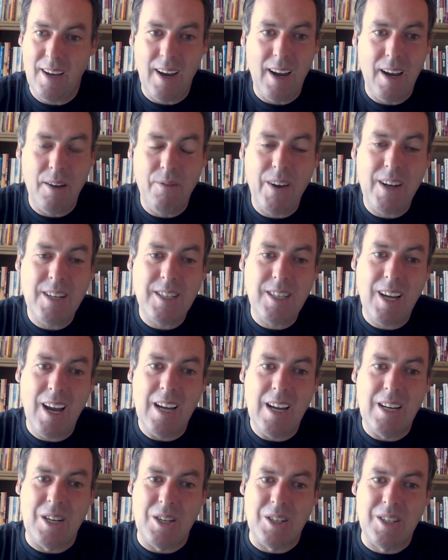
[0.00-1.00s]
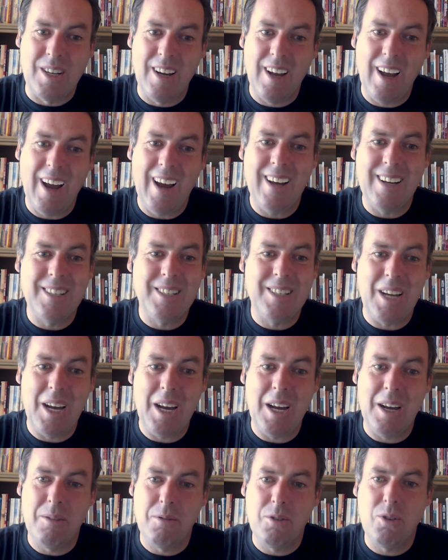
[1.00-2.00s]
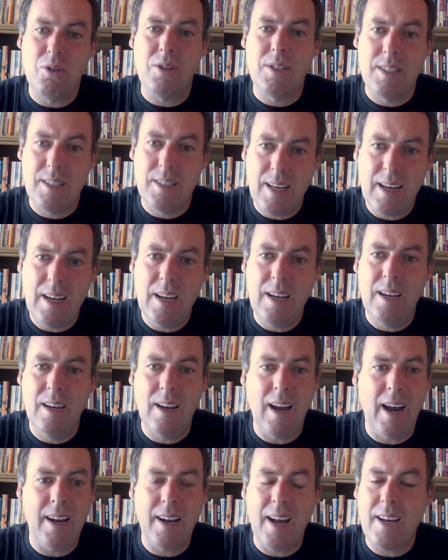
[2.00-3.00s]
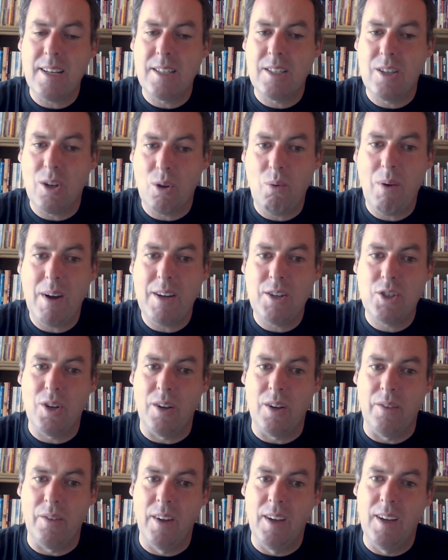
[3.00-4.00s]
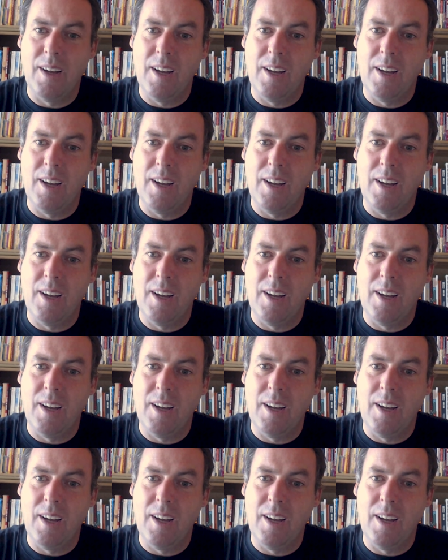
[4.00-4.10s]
investigate it and uh, just see and ask the question